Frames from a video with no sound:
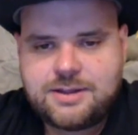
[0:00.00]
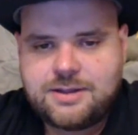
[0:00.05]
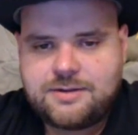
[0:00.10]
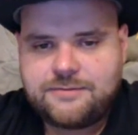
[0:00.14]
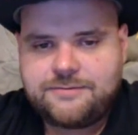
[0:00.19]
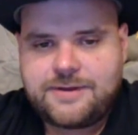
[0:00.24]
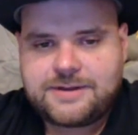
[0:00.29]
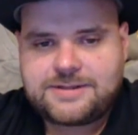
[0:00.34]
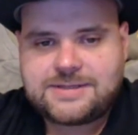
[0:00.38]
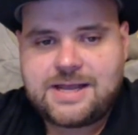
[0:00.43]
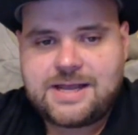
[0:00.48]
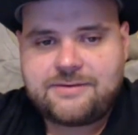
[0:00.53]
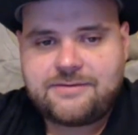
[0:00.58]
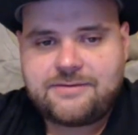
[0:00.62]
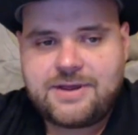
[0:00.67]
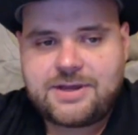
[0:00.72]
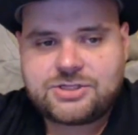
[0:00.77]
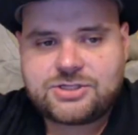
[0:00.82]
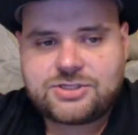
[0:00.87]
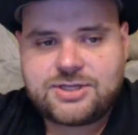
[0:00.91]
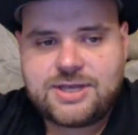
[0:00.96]
In fact, I've
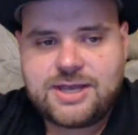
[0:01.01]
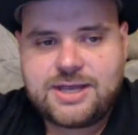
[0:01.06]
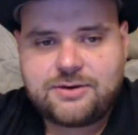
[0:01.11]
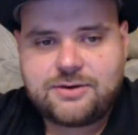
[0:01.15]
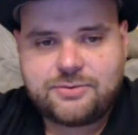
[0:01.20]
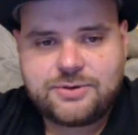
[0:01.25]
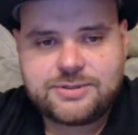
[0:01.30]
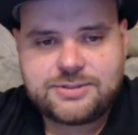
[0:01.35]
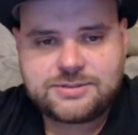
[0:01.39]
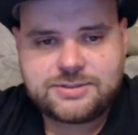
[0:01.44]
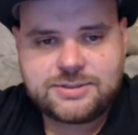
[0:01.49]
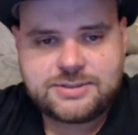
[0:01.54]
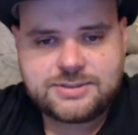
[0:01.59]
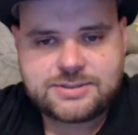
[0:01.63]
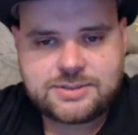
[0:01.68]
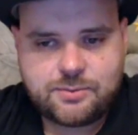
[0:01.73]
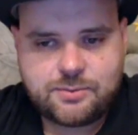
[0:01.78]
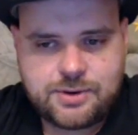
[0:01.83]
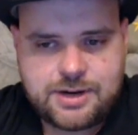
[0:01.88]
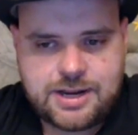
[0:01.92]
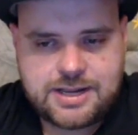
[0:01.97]
actually had recently
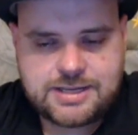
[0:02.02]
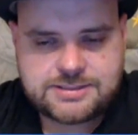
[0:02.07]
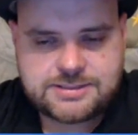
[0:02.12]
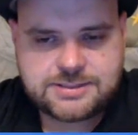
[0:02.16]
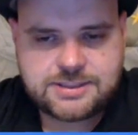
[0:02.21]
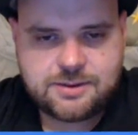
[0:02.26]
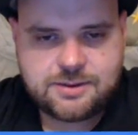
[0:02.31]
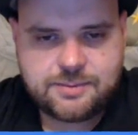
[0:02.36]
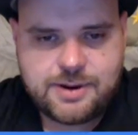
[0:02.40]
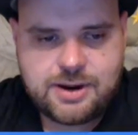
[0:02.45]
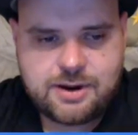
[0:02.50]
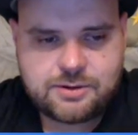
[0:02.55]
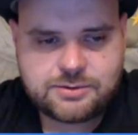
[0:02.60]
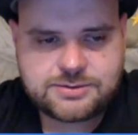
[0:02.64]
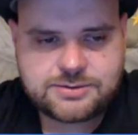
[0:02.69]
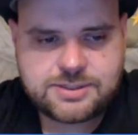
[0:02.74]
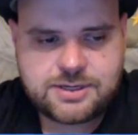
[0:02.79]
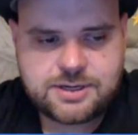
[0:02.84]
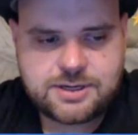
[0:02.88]
someone asking about